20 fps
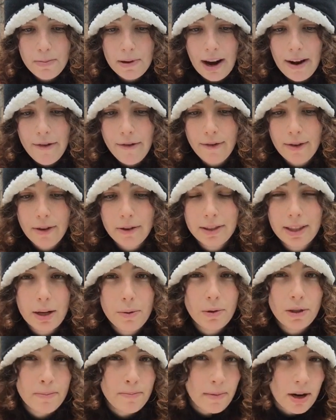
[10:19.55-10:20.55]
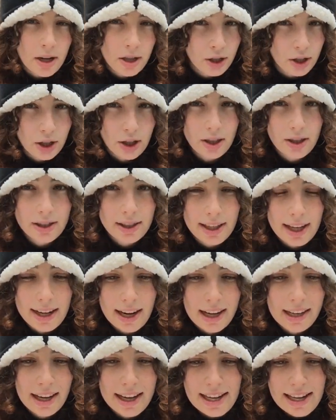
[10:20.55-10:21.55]
but I filled it in with markers, and
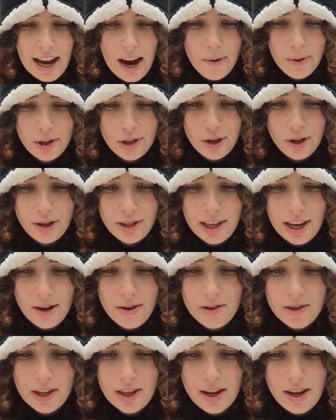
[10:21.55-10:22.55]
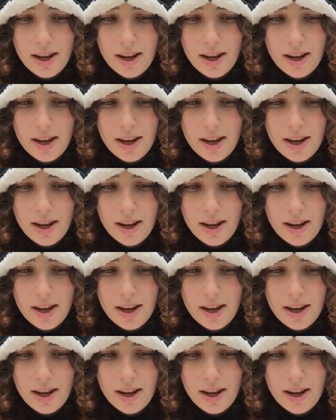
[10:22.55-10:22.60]
I like how it turned out.